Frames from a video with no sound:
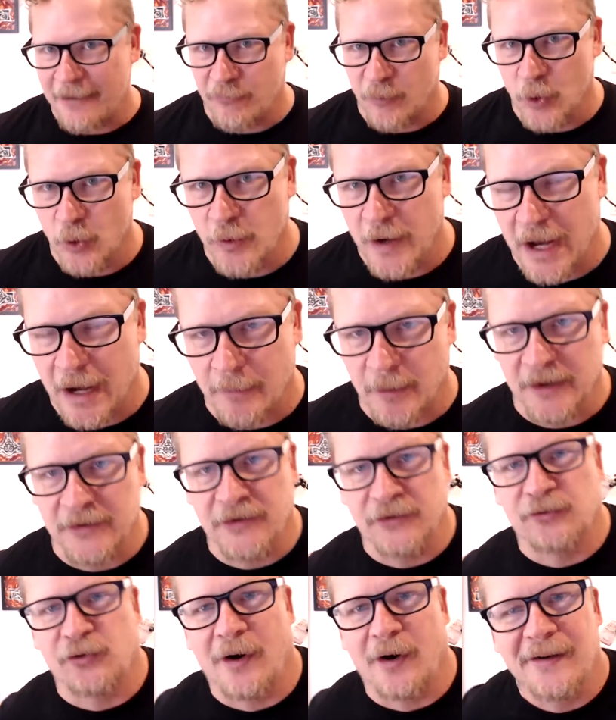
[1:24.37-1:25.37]
Runehammer. This is
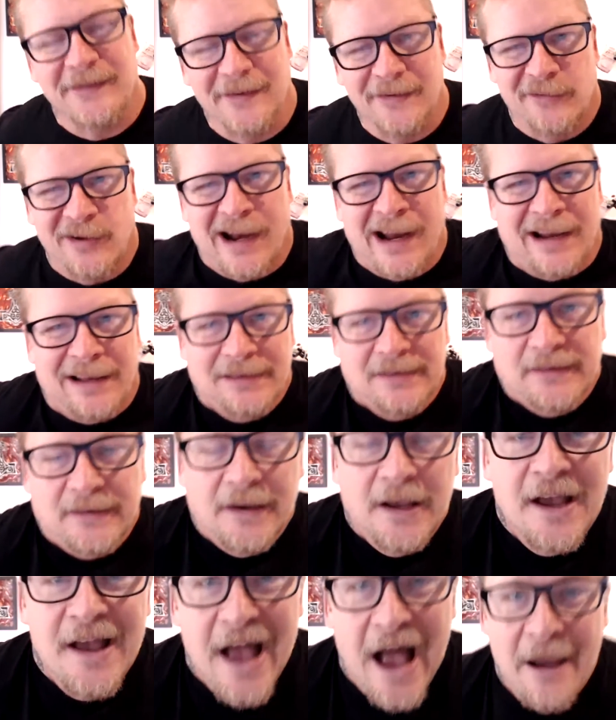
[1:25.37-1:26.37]
Drunks and Dragons.
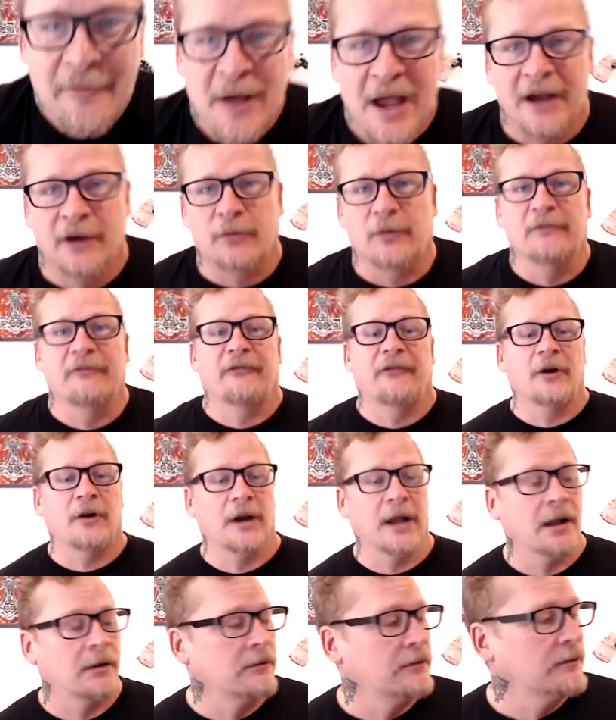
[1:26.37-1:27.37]
I'm Hankerin
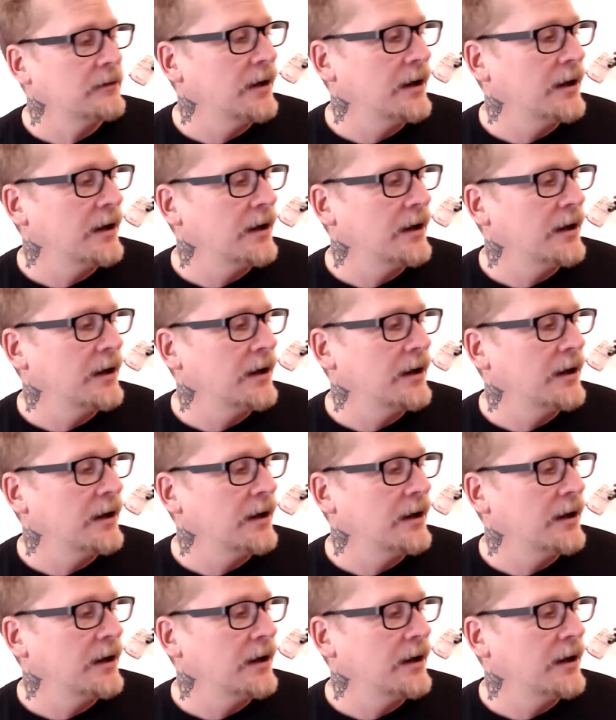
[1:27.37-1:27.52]
Ferinale,